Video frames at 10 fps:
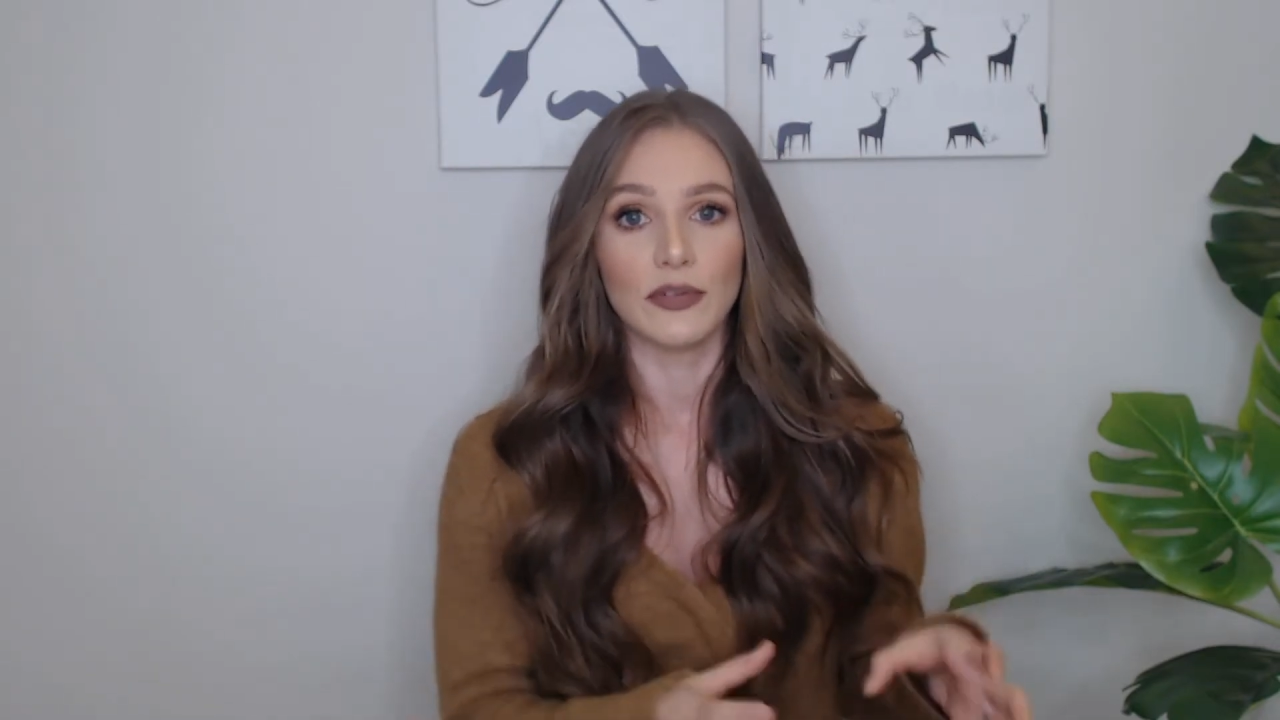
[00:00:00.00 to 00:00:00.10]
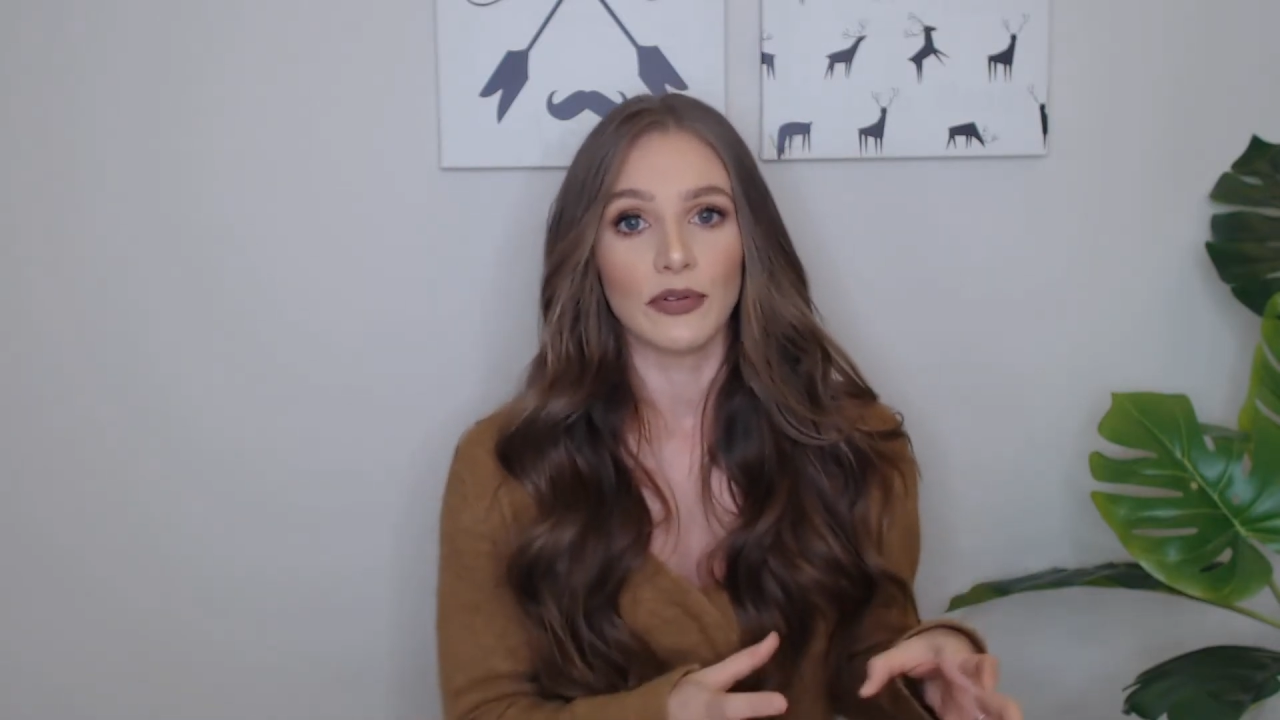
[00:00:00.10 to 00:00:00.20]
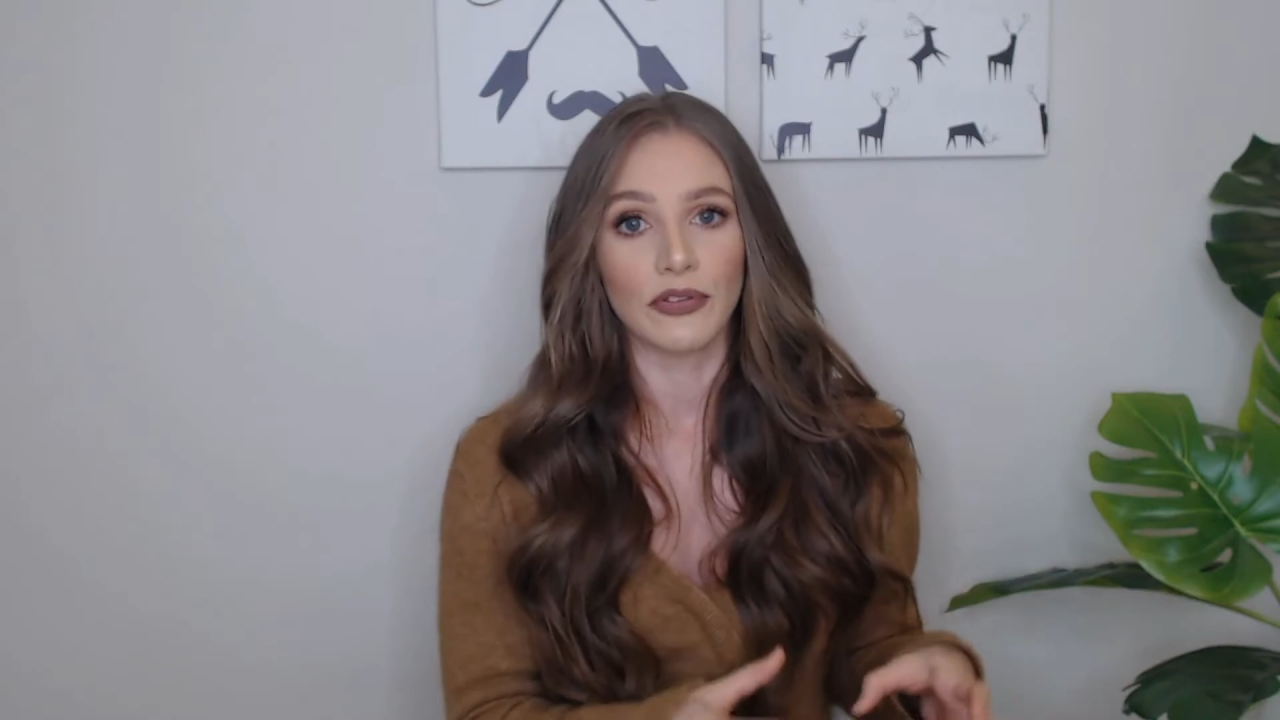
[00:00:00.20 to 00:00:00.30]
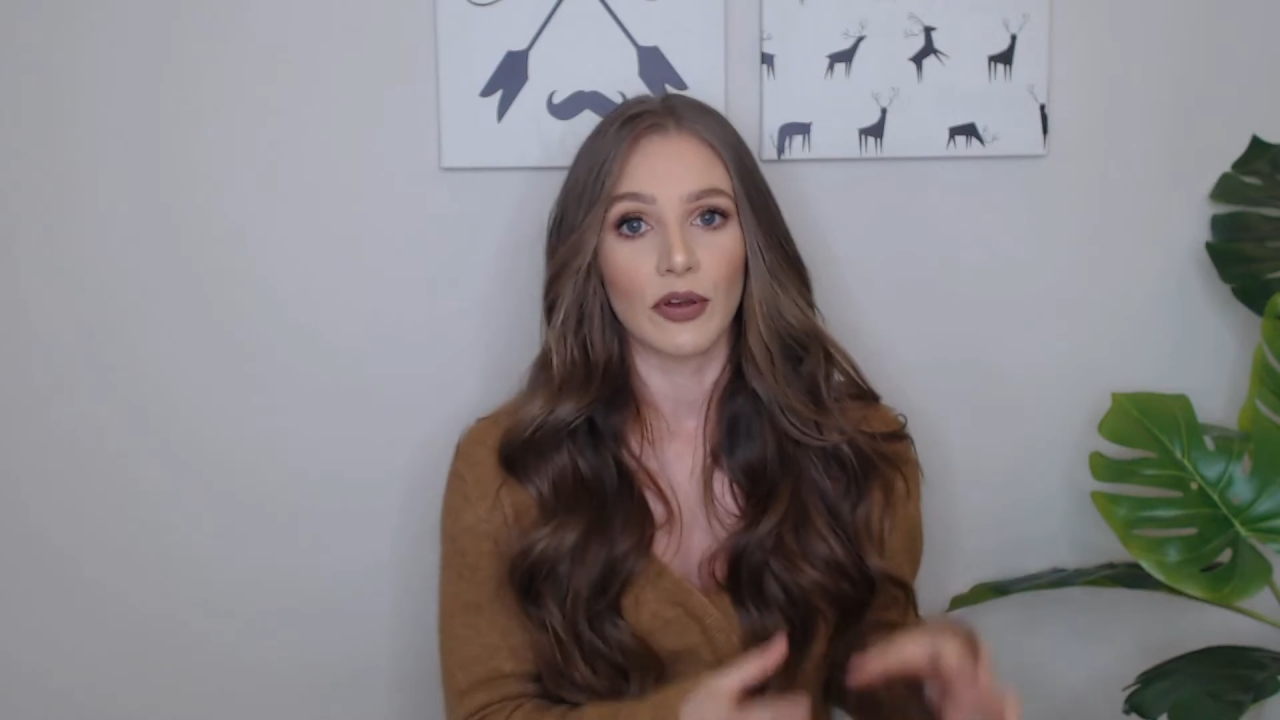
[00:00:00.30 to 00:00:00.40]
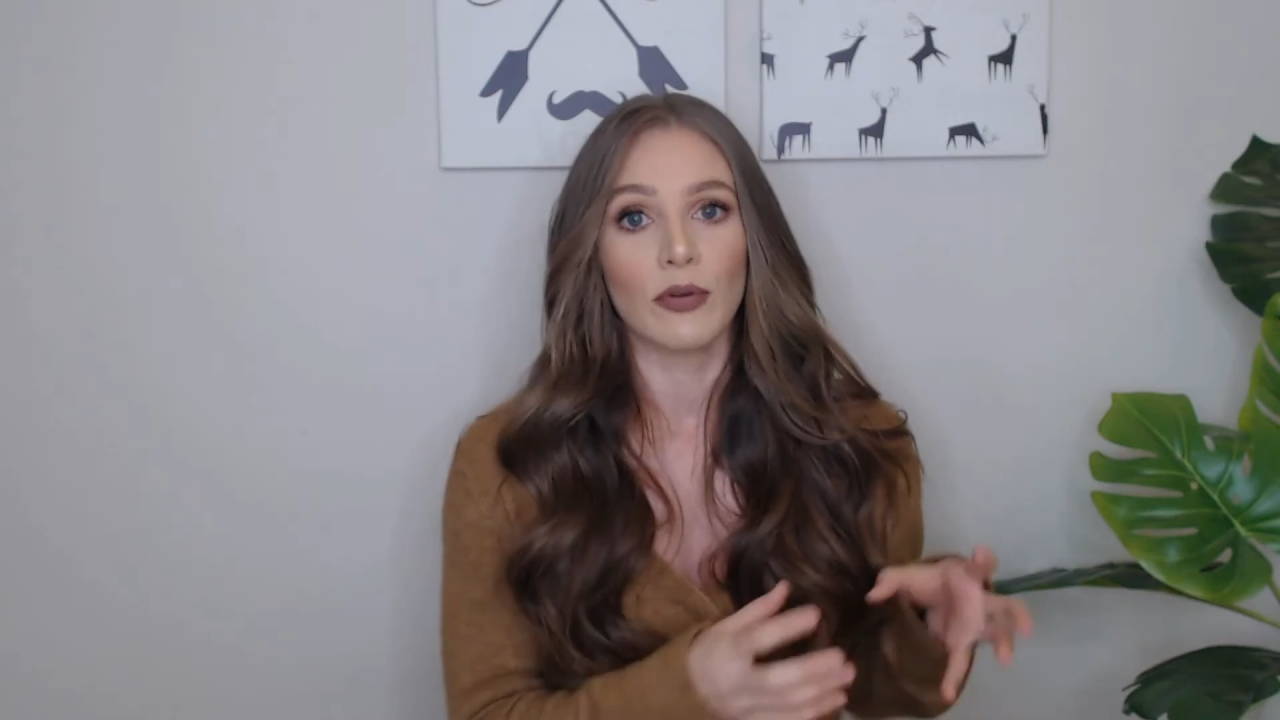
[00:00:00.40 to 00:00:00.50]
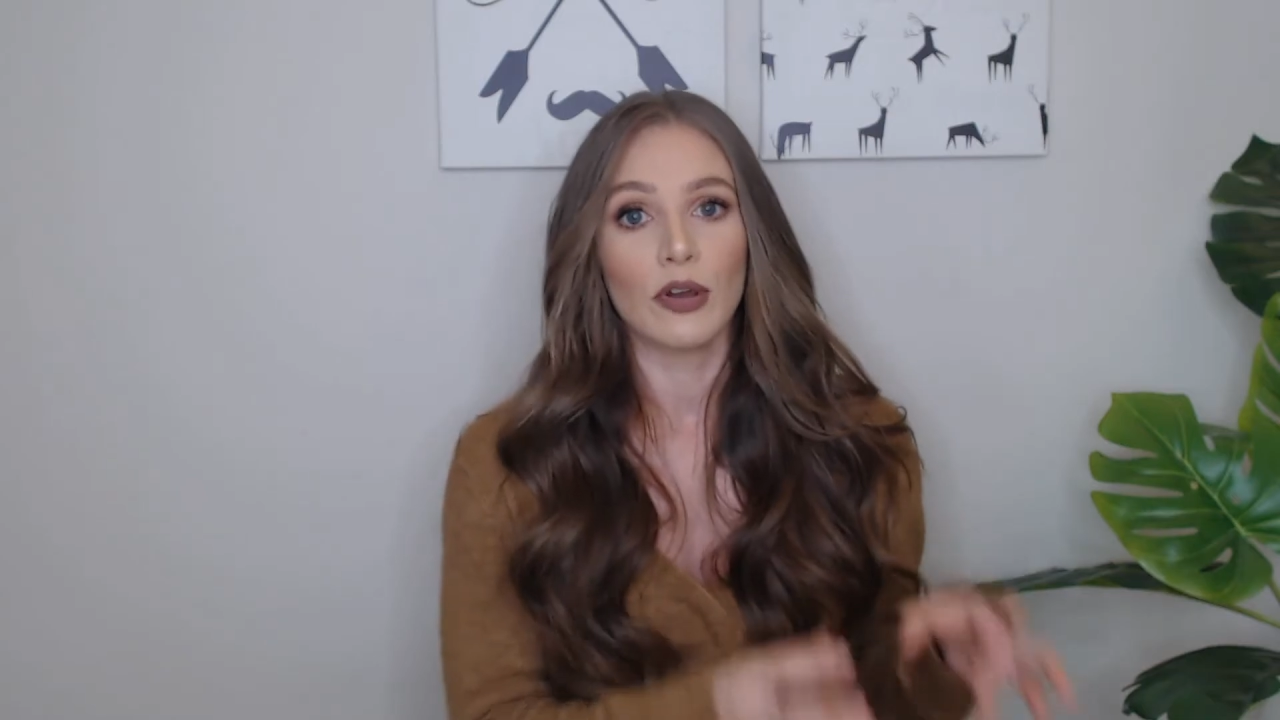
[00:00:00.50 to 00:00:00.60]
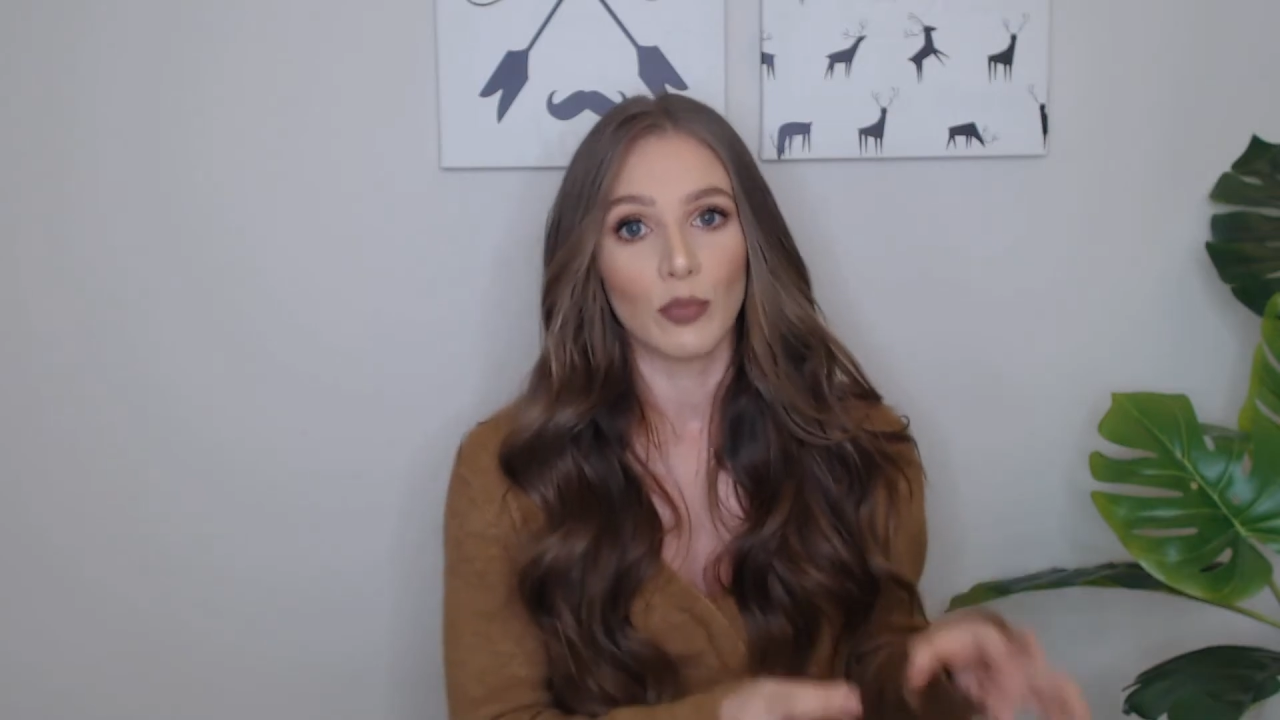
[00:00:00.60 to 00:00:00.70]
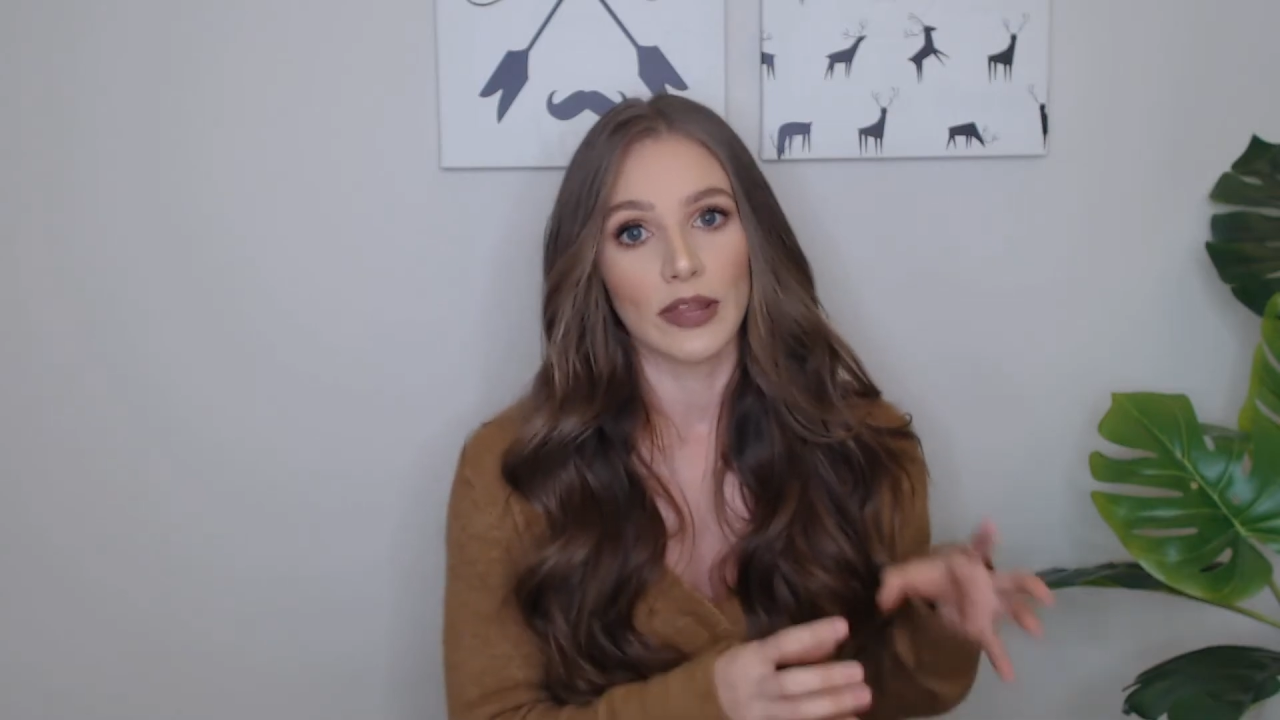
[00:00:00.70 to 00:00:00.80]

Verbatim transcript: do so